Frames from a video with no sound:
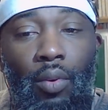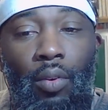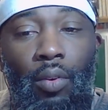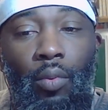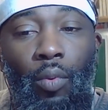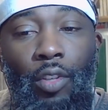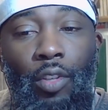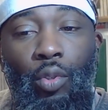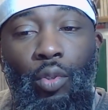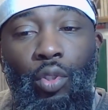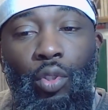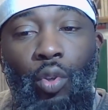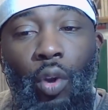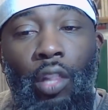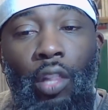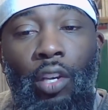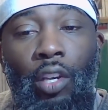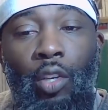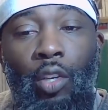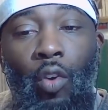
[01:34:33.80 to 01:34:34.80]
once you
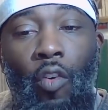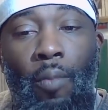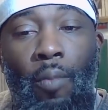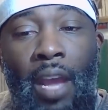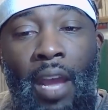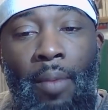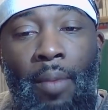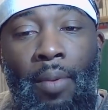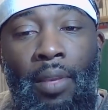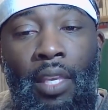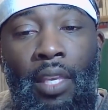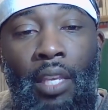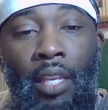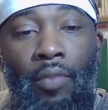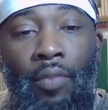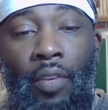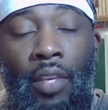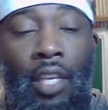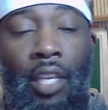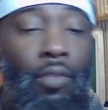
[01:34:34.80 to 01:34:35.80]
start looking over Miami kids
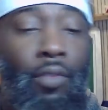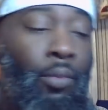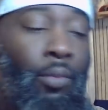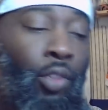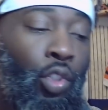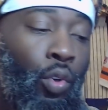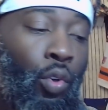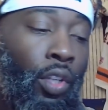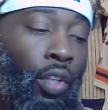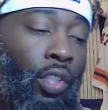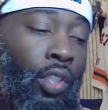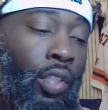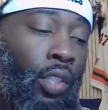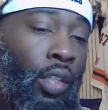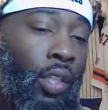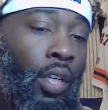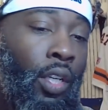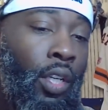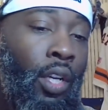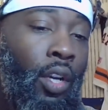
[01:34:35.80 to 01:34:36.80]
for kids from
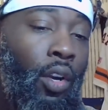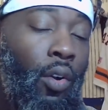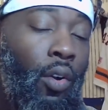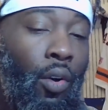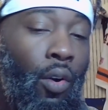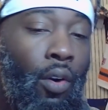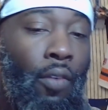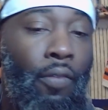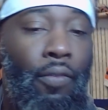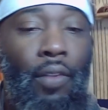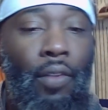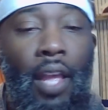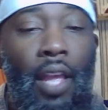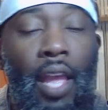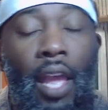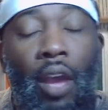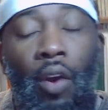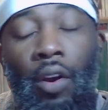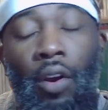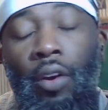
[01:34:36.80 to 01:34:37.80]
Georgia or
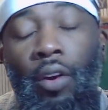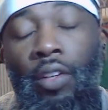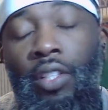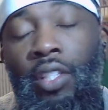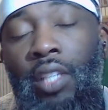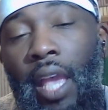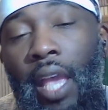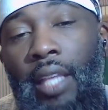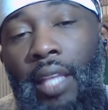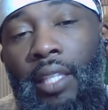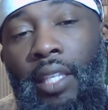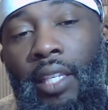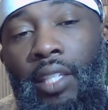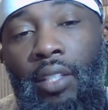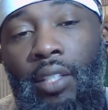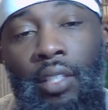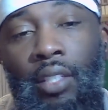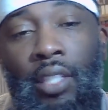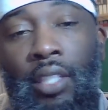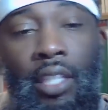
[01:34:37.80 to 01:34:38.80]
Texas
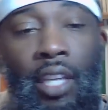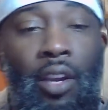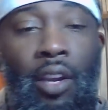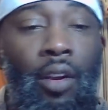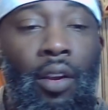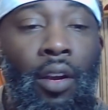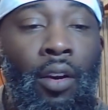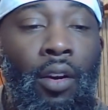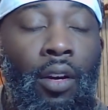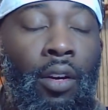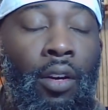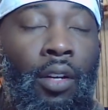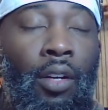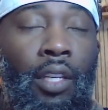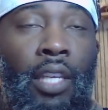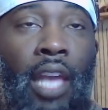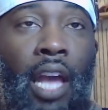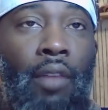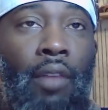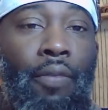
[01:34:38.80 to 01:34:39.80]
or
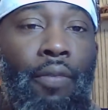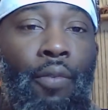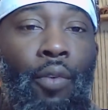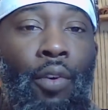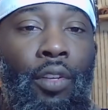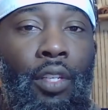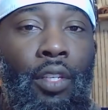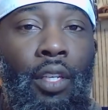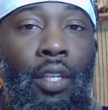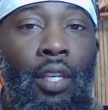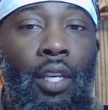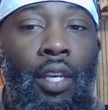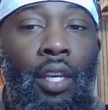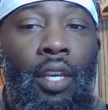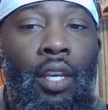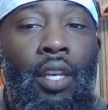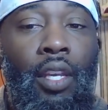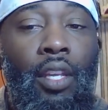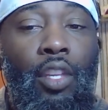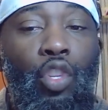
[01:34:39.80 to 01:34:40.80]
California,
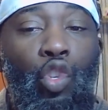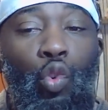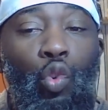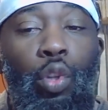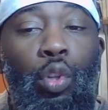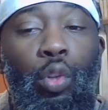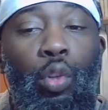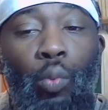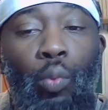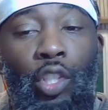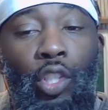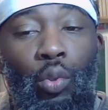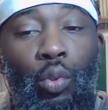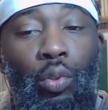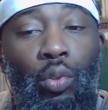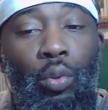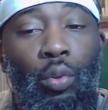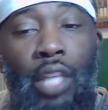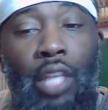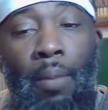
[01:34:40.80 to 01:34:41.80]
once you
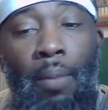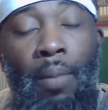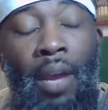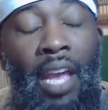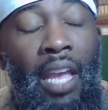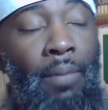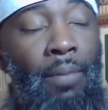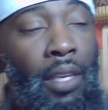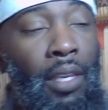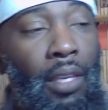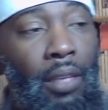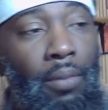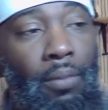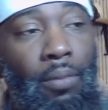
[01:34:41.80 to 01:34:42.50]
lose that Miami